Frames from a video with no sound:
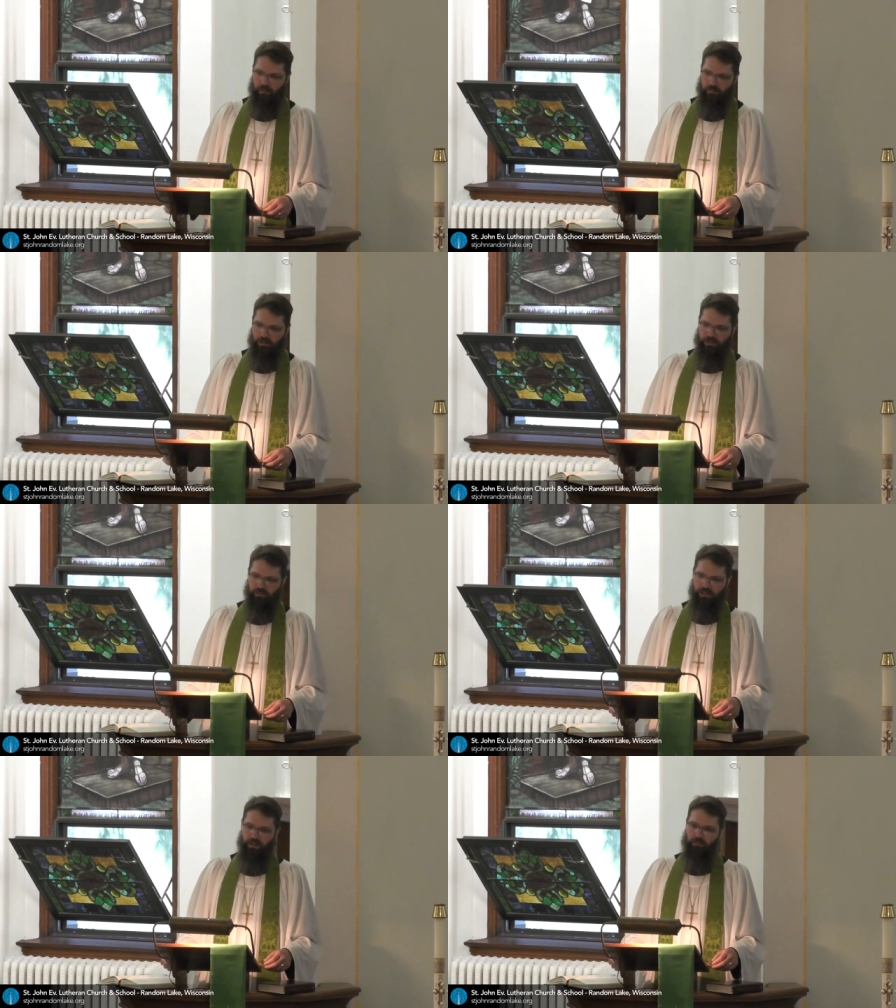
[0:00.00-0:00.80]
but to
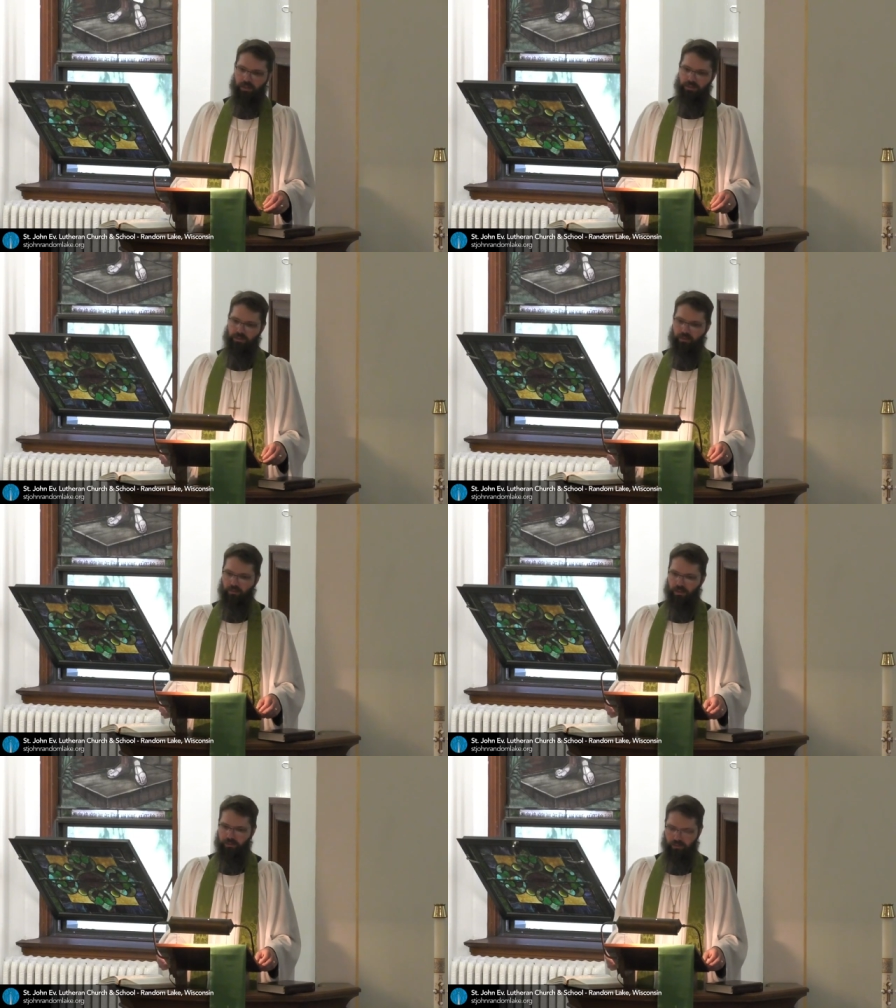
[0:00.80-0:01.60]
redeem us who
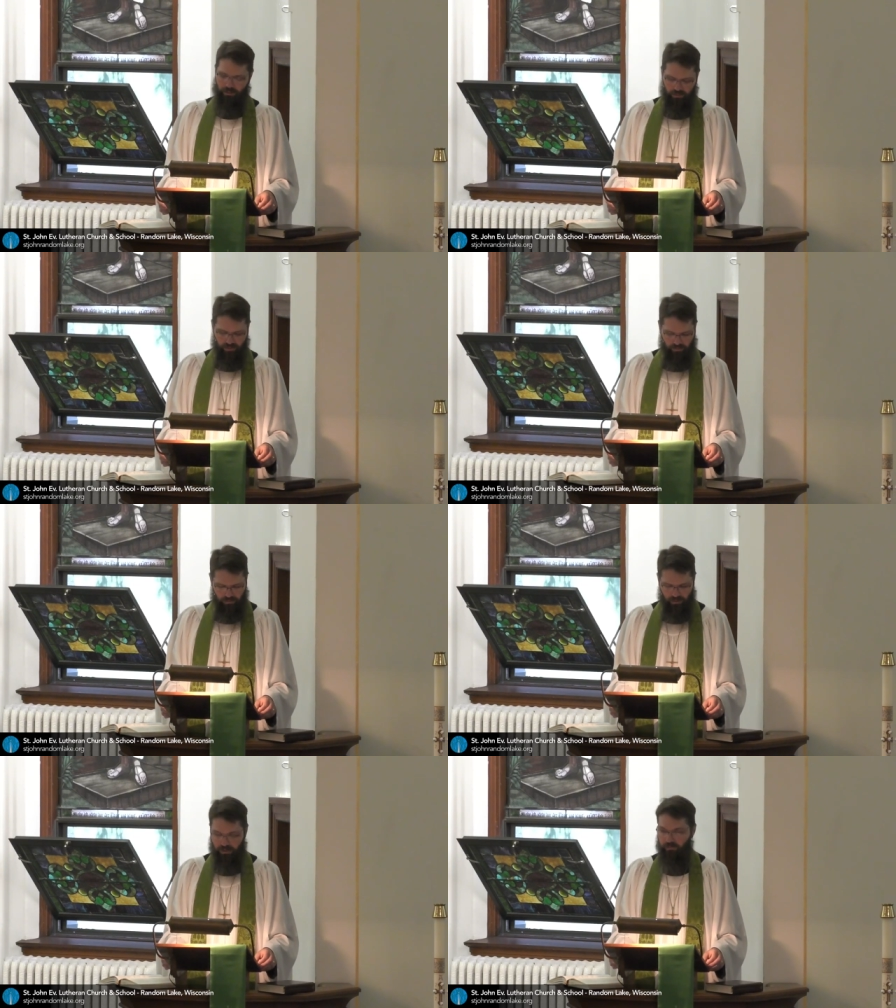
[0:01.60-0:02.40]
are under the curse of the
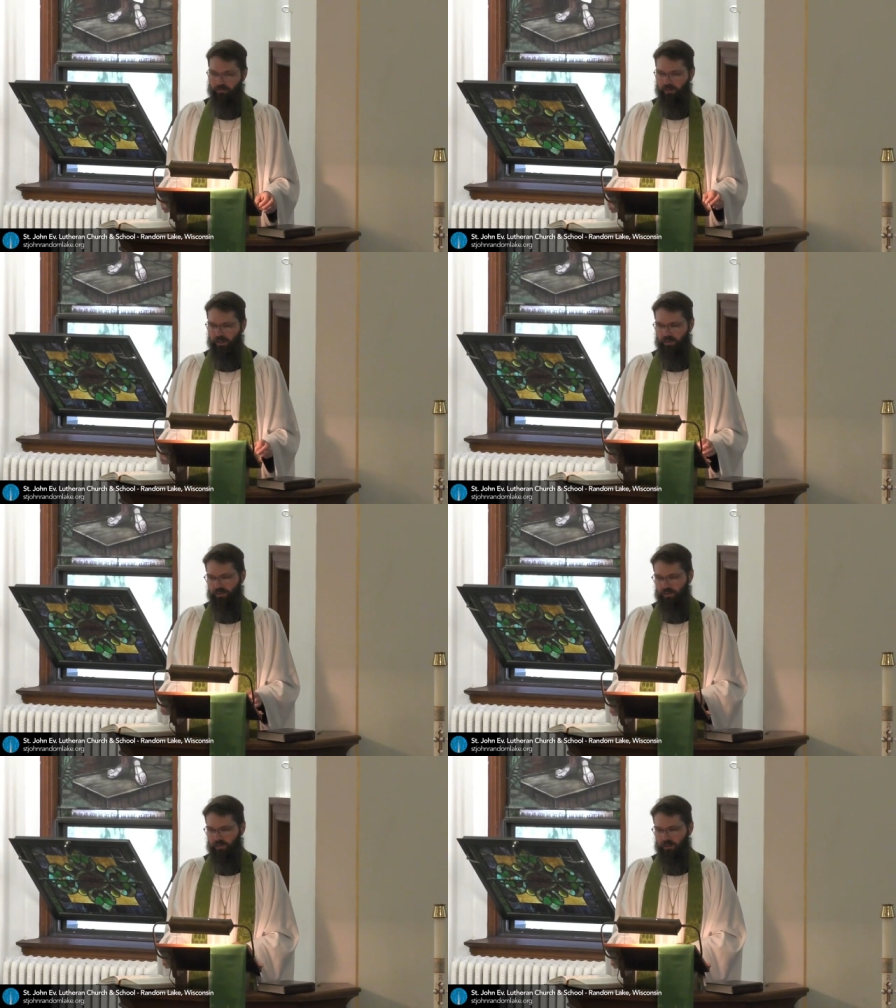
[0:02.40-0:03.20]
law, to free
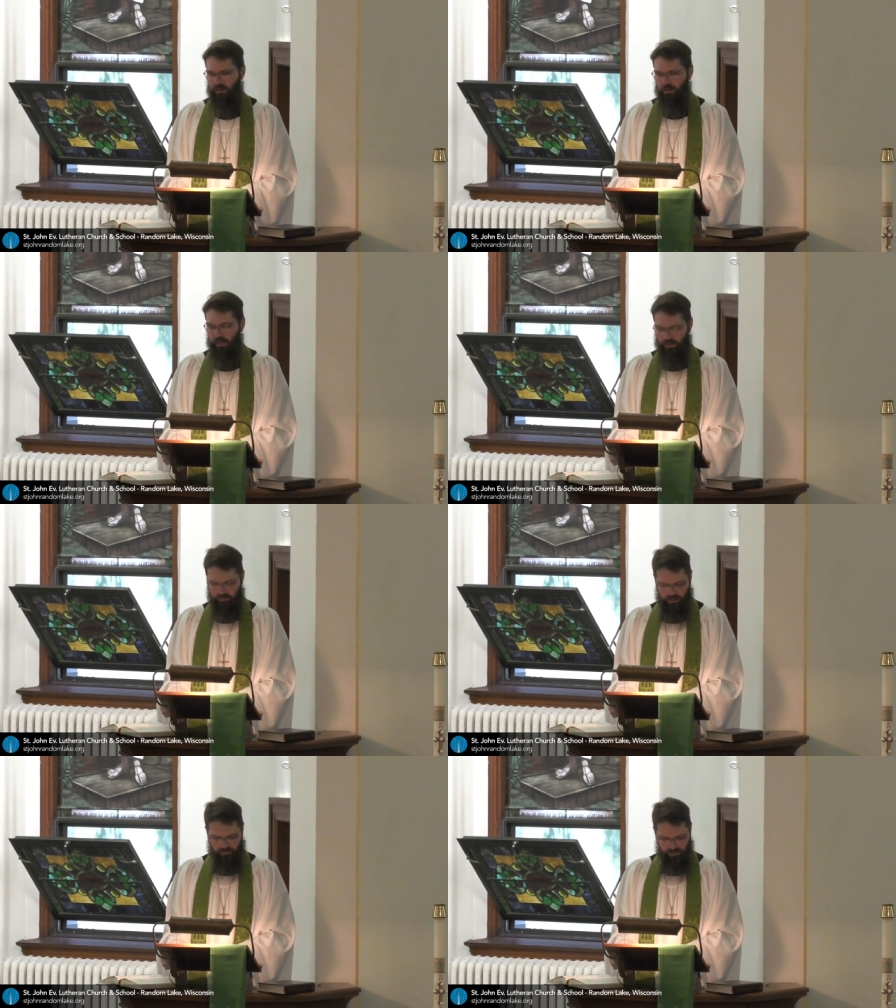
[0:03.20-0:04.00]
us in the
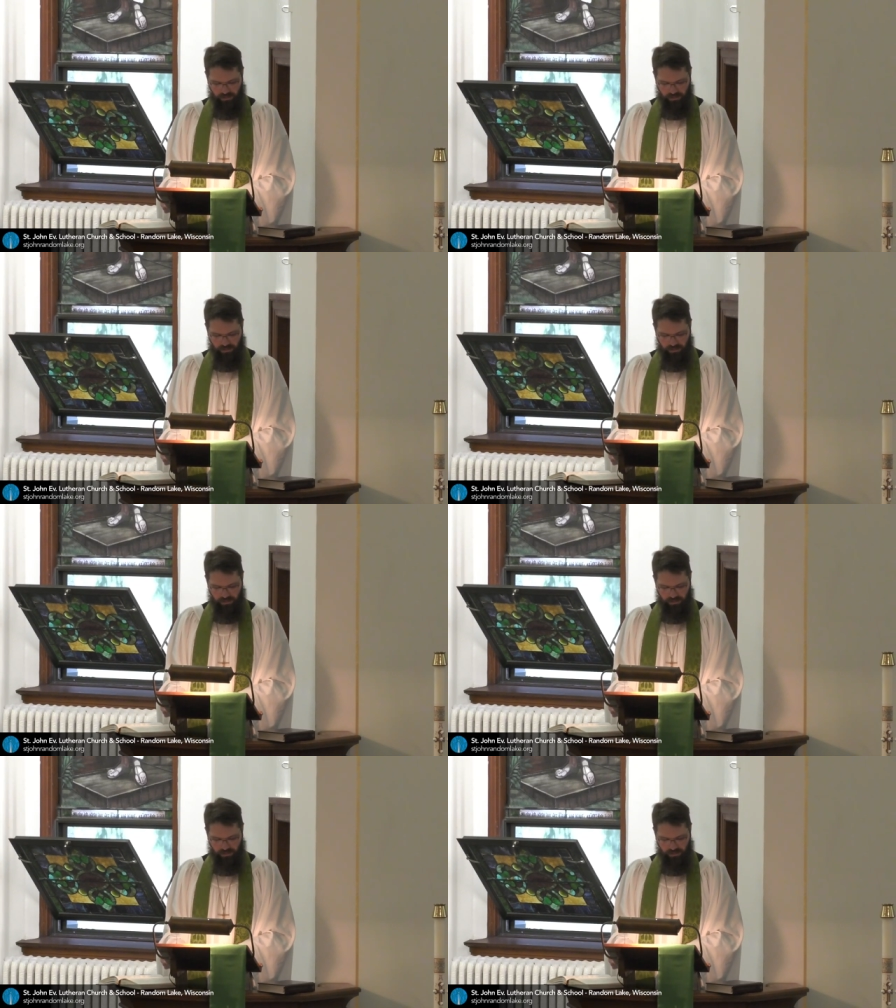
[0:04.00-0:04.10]
forgiveness